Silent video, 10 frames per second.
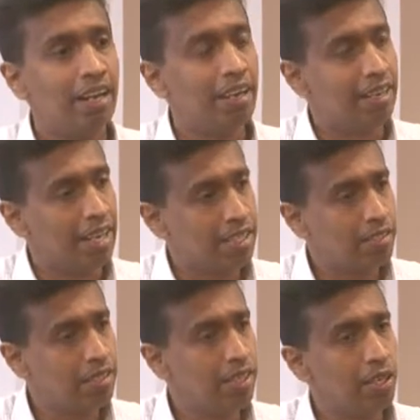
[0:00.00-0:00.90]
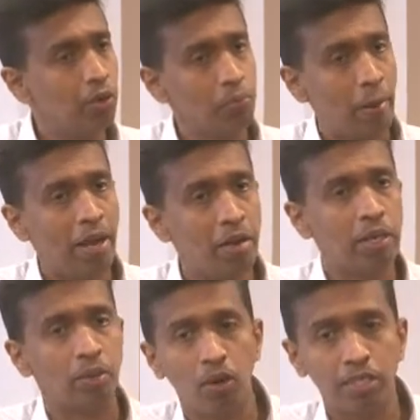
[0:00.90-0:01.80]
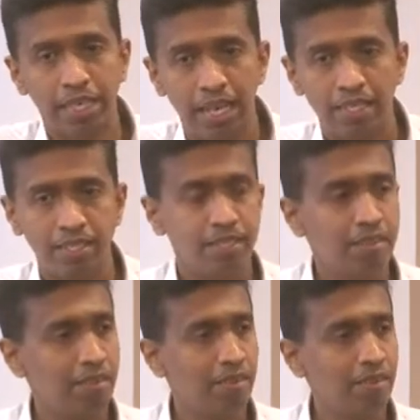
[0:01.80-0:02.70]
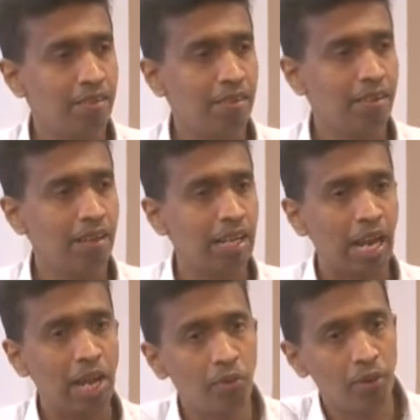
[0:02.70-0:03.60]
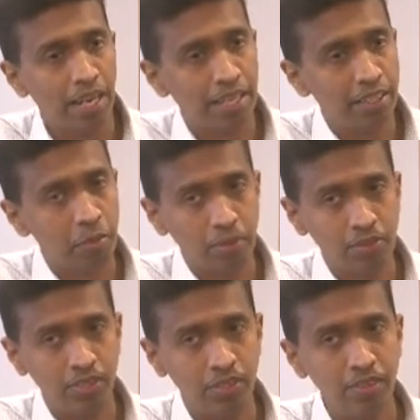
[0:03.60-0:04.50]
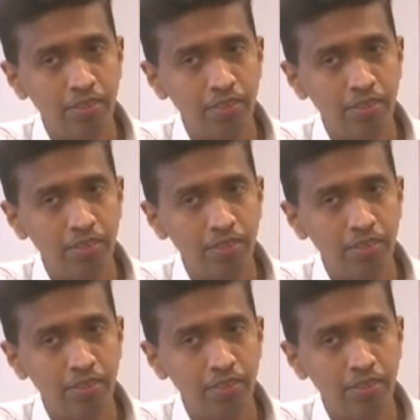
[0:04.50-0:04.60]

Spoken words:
Next year, due to pandemic, no sales. Can you delay the depreciation?